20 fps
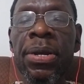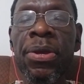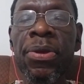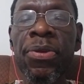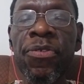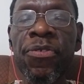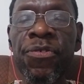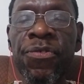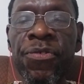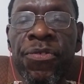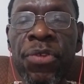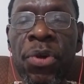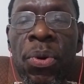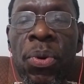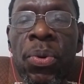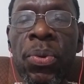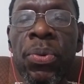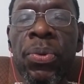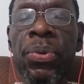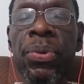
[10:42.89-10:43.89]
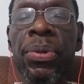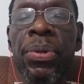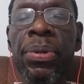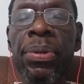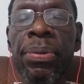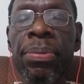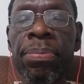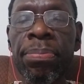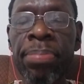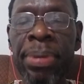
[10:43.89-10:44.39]
stone
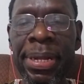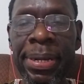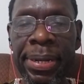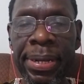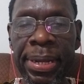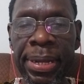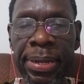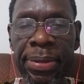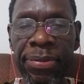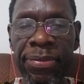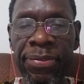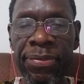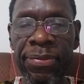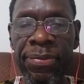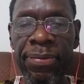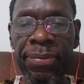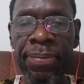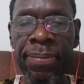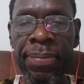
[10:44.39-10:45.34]
buildings.